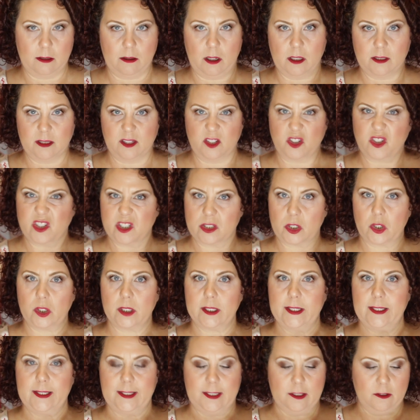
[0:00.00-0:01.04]
because they're
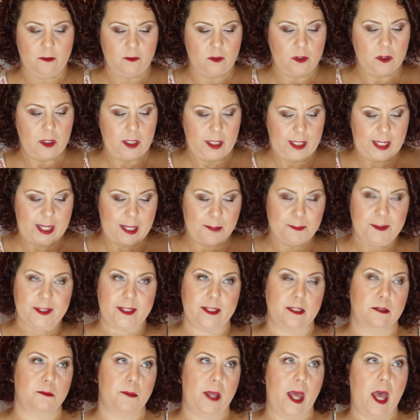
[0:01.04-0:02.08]
sterling silver, it keeps
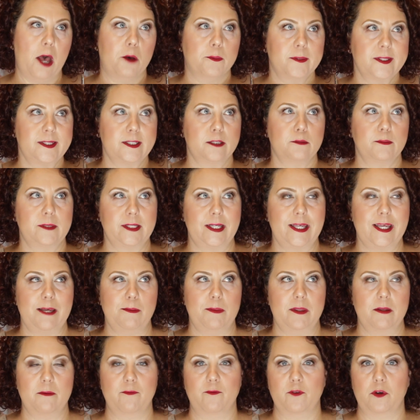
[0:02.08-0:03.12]
them, helps them to
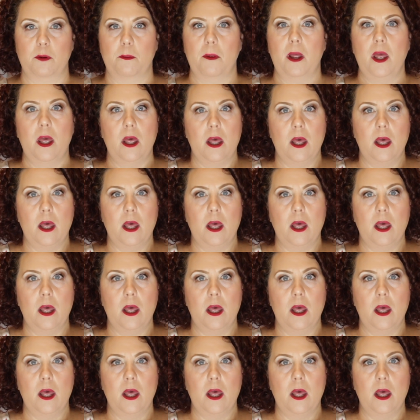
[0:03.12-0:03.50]
keep them from